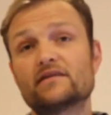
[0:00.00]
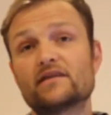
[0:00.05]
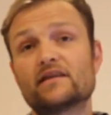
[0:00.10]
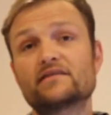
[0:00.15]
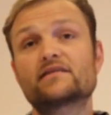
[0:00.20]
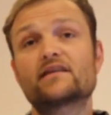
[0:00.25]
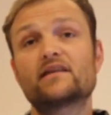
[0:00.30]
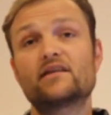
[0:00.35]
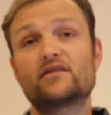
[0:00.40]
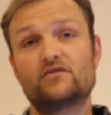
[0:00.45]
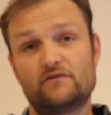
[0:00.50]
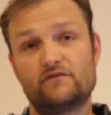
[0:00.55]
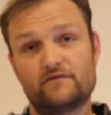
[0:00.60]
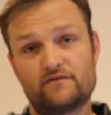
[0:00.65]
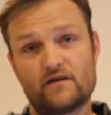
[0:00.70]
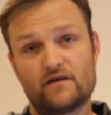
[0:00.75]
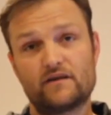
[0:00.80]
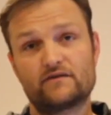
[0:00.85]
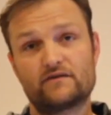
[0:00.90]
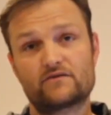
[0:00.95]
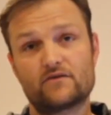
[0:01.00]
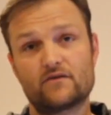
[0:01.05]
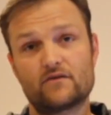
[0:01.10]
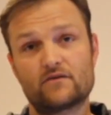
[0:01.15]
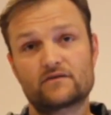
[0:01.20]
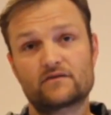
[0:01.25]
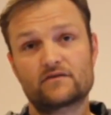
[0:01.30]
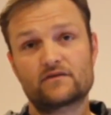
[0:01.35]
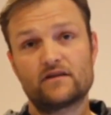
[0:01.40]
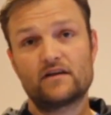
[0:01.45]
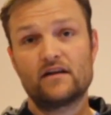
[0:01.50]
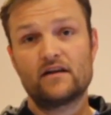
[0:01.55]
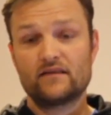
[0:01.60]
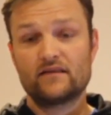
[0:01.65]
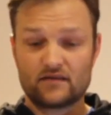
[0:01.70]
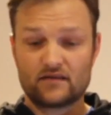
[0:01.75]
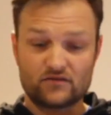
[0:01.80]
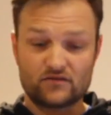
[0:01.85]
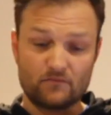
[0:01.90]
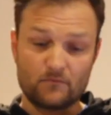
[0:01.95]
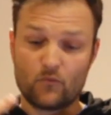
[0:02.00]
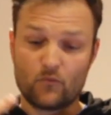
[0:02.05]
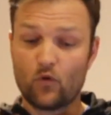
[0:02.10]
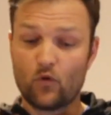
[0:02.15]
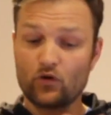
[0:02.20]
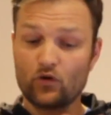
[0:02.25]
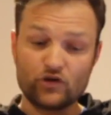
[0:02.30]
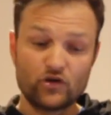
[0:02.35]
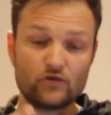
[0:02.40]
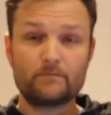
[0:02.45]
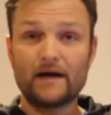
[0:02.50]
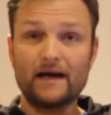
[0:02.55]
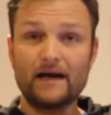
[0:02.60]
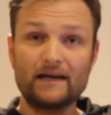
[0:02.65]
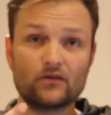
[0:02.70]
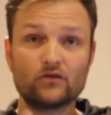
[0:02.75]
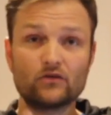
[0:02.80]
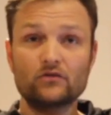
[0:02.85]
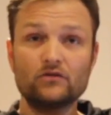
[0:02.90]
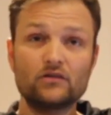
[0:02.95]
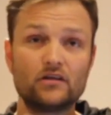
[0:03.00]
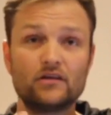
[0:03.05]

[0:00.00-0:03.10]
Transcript: that's going to do 5 strokes? So the more you pedal,